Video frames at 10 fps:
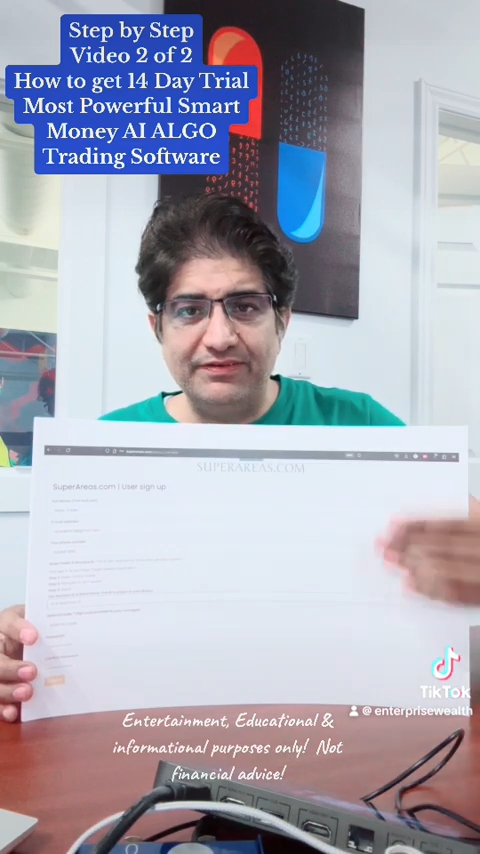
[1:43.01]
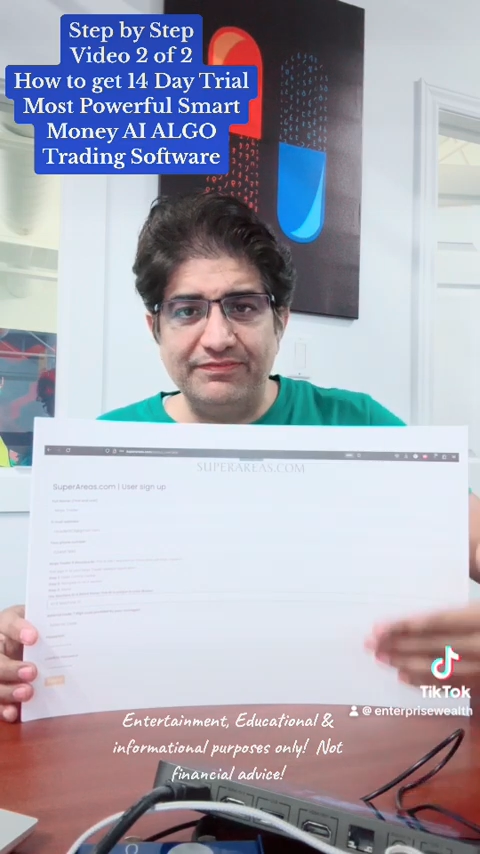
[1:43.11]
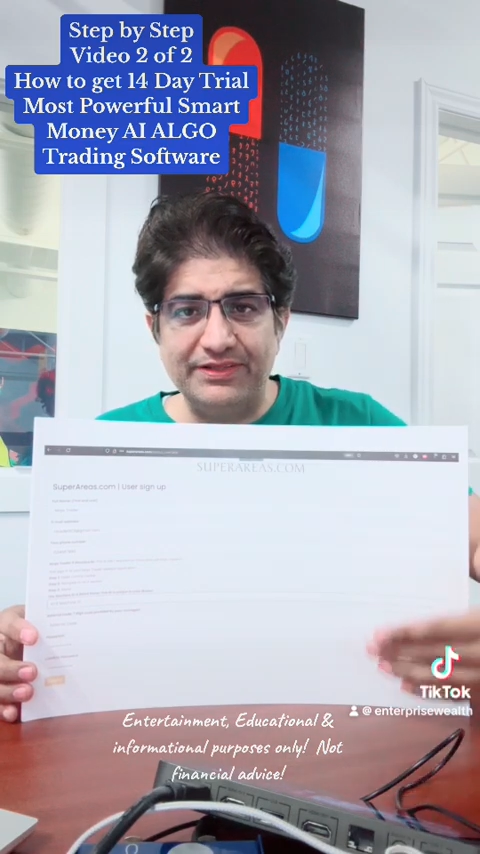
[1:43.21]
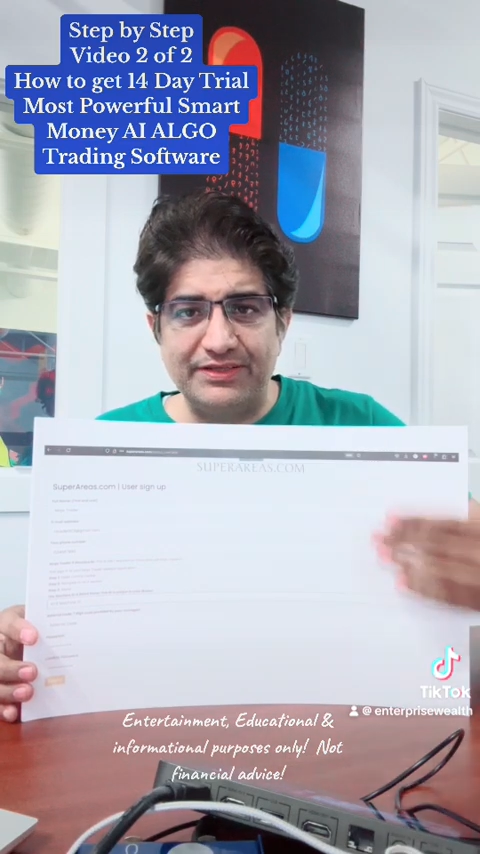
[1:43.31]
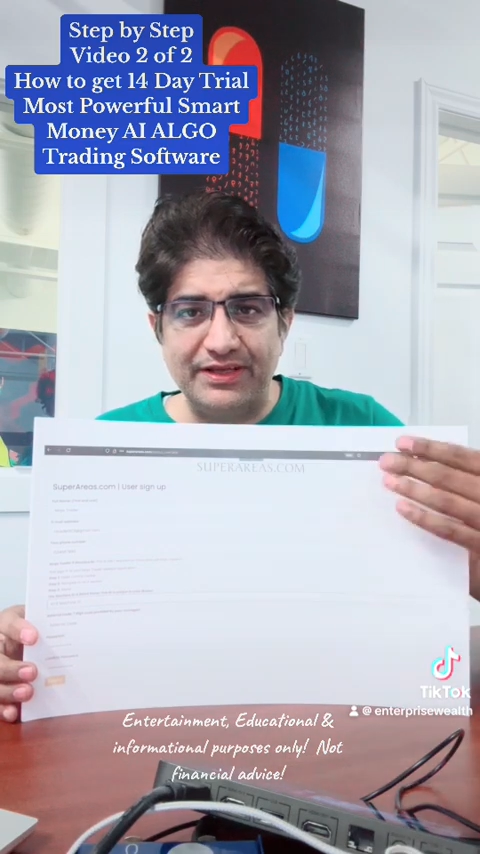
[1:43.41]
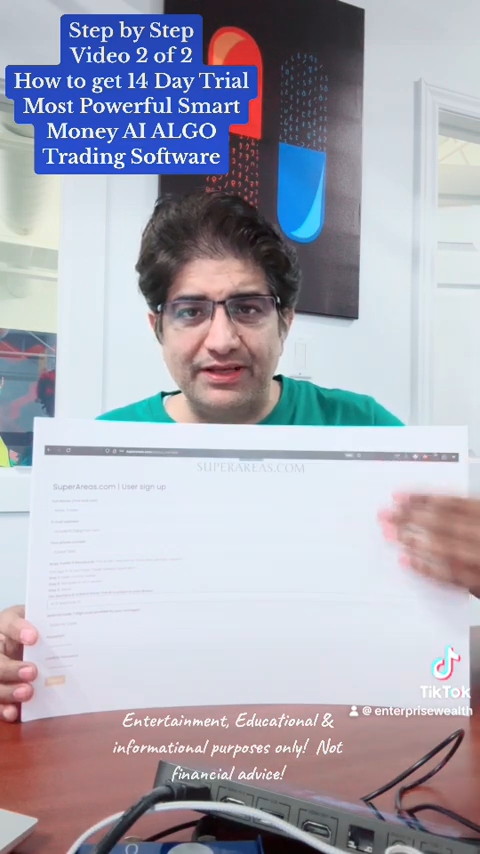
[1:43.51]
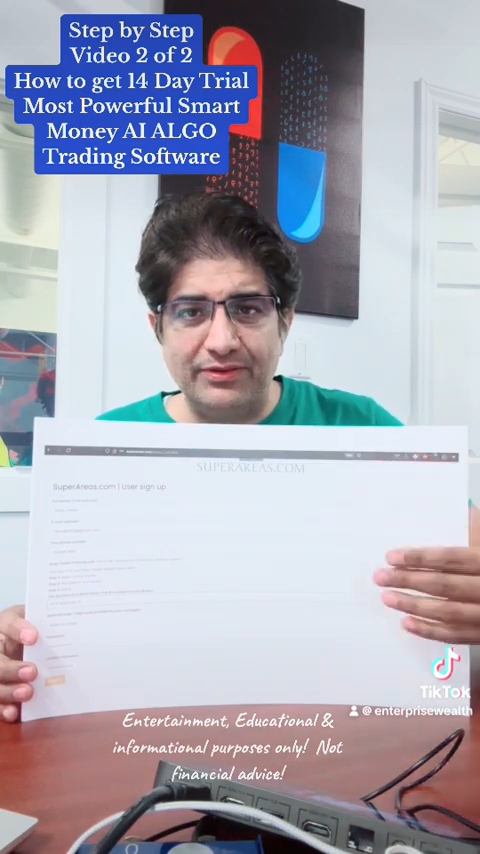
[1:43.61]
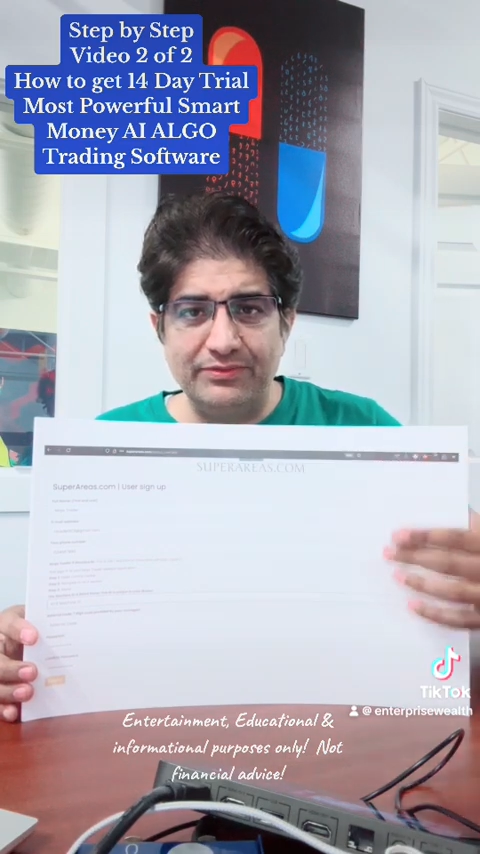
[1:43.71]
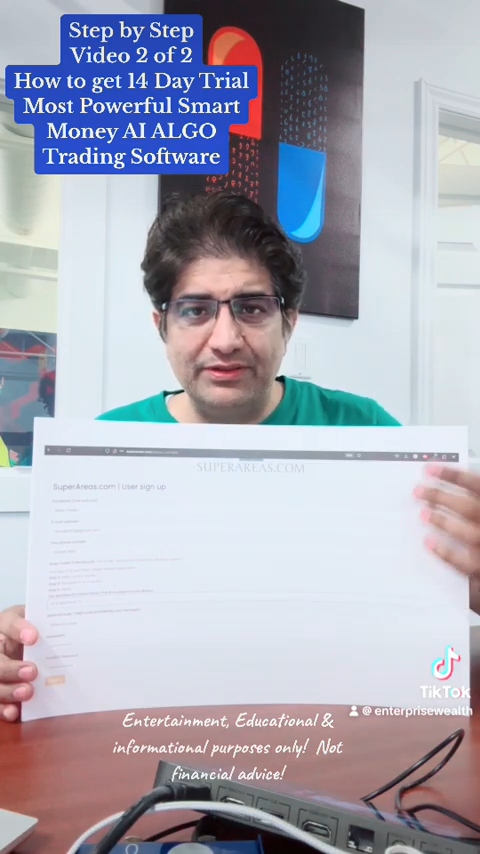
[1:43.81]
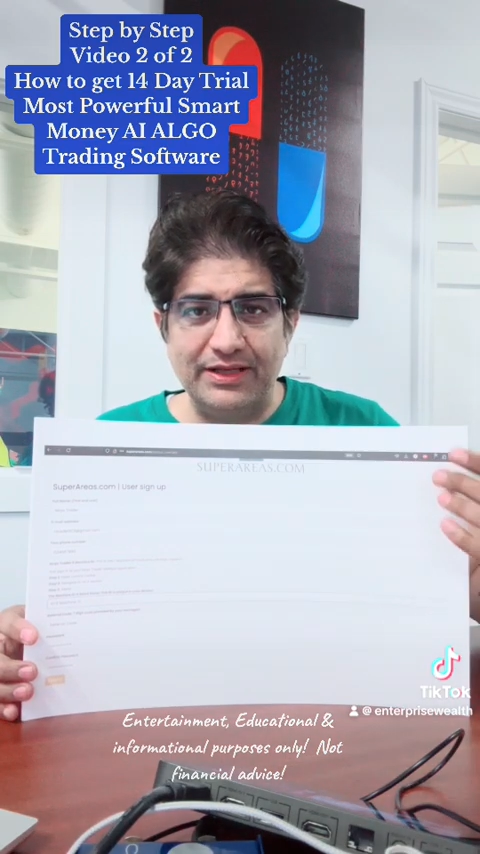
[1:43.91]
everything
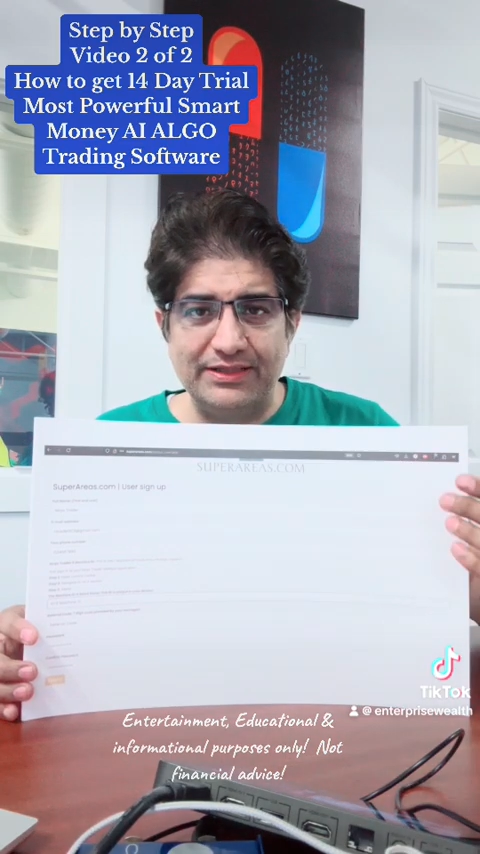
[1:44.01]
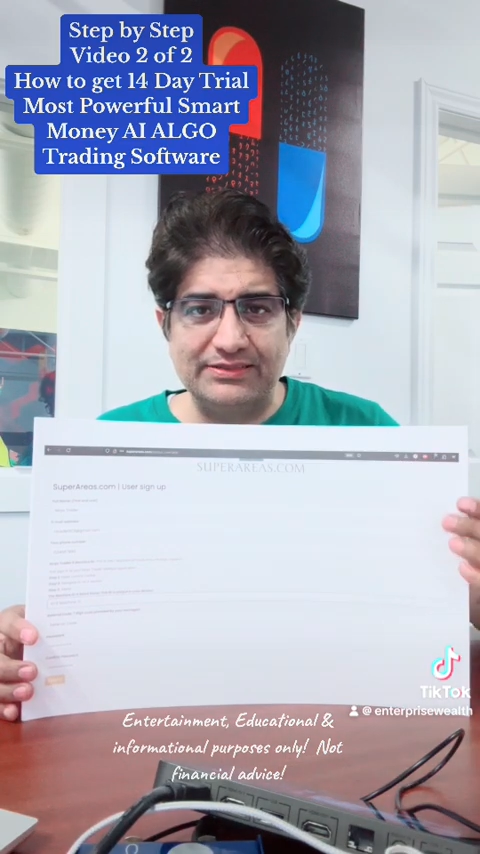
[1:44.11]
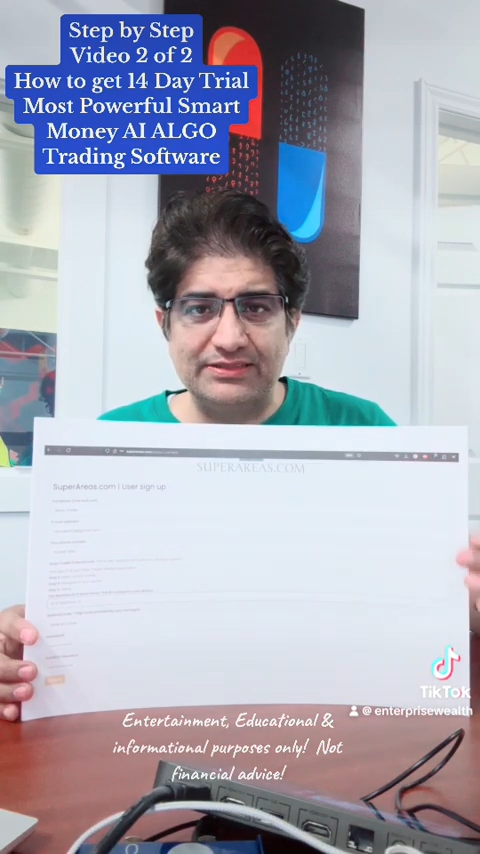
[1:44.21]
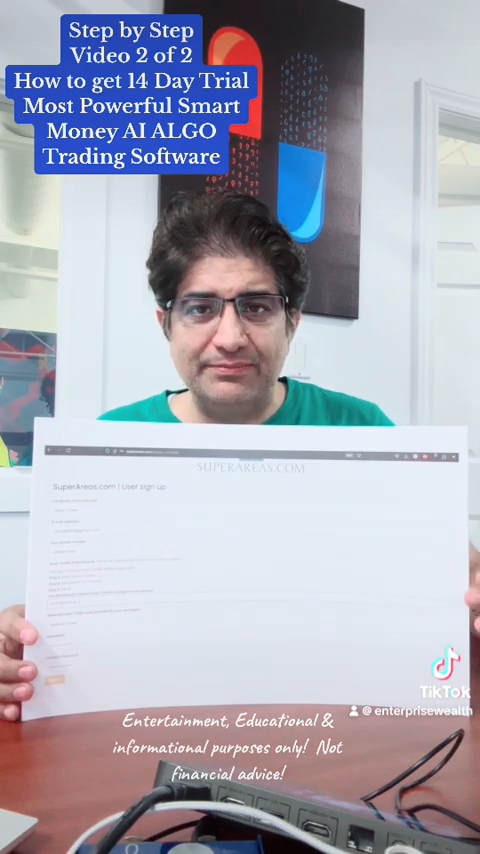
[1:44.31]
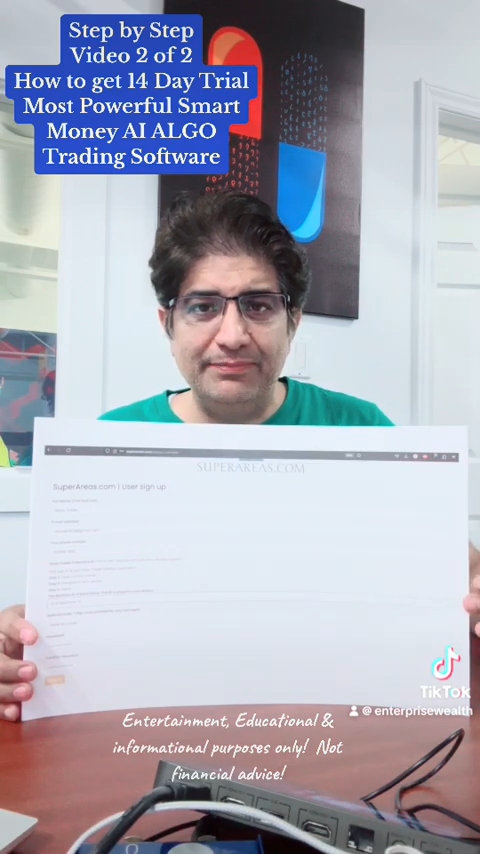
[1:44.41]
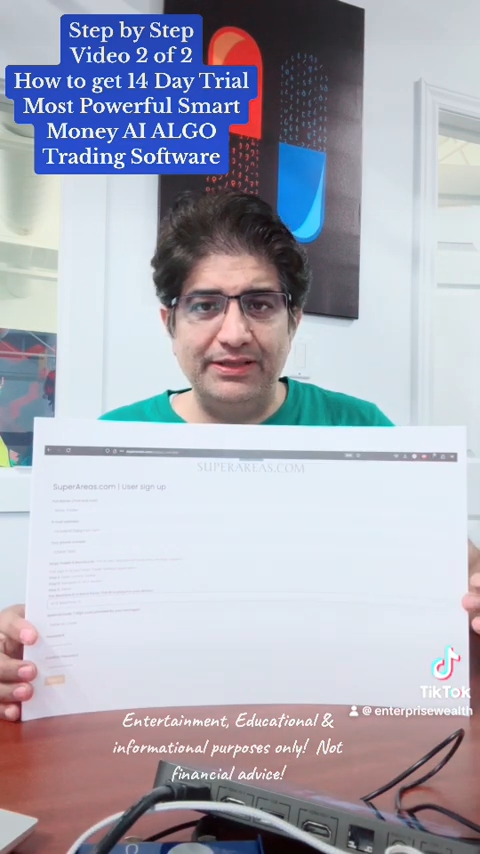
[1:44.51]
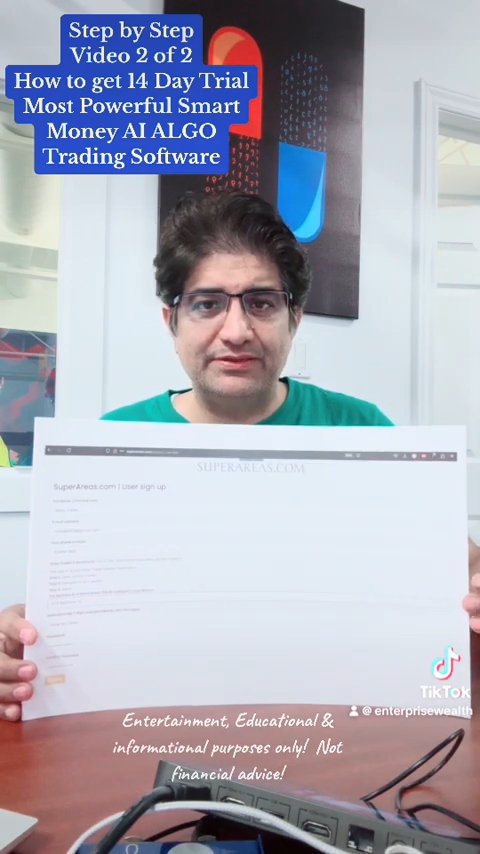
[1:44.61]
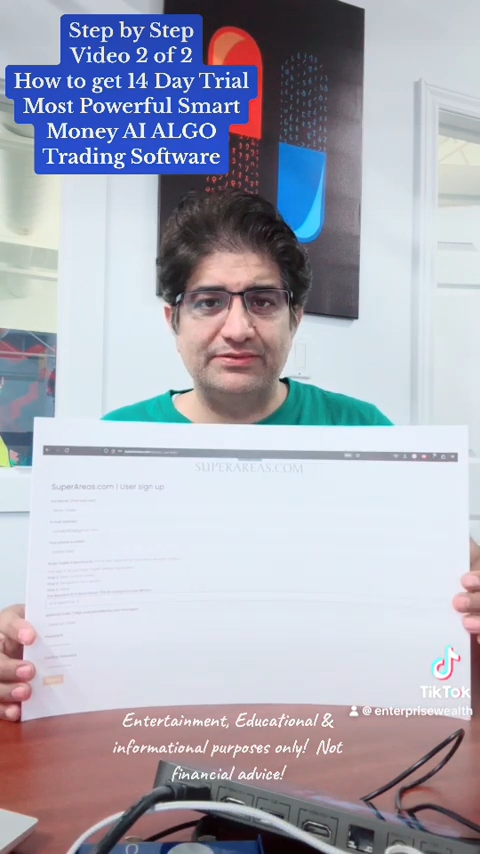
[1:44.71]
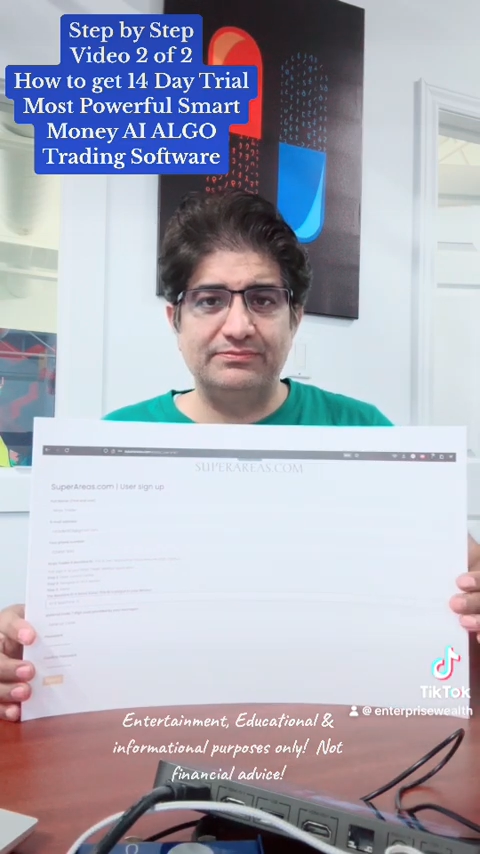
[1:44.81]
out, hit submit,